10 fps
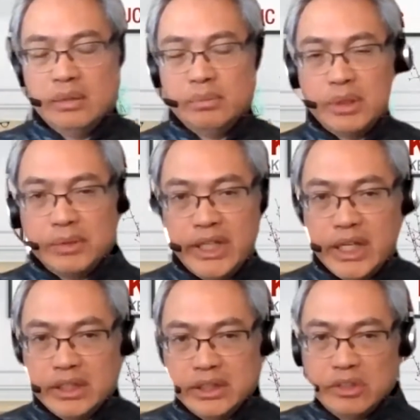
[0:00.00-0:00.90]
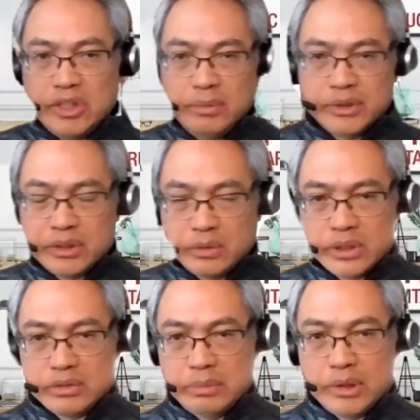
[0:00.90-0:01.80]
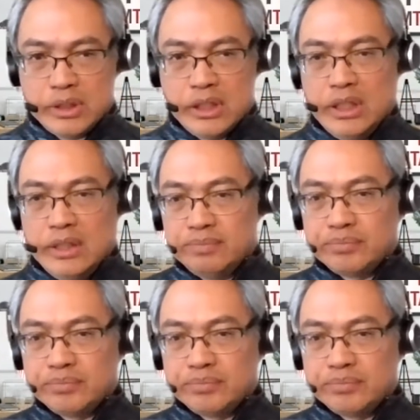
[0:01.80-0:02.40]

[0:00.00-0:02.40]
Mom and dad are now able to work remotely.